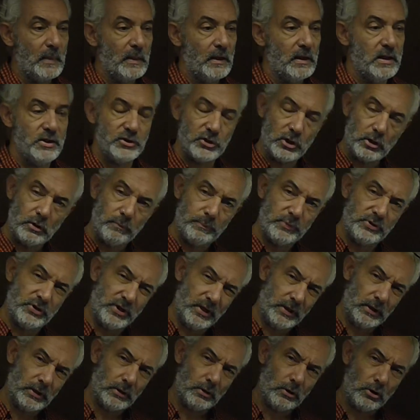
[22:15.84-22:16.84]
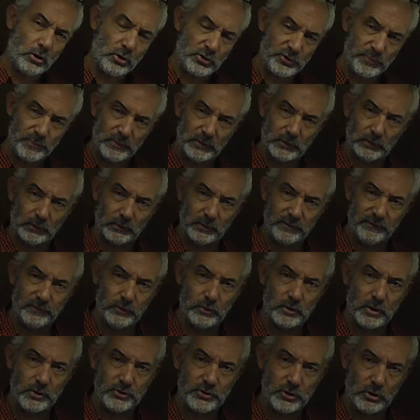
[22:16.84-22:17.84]
Is there a particular hospital if you
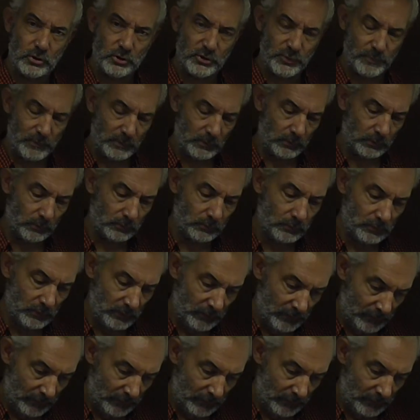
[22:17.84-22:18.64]
go to hospital?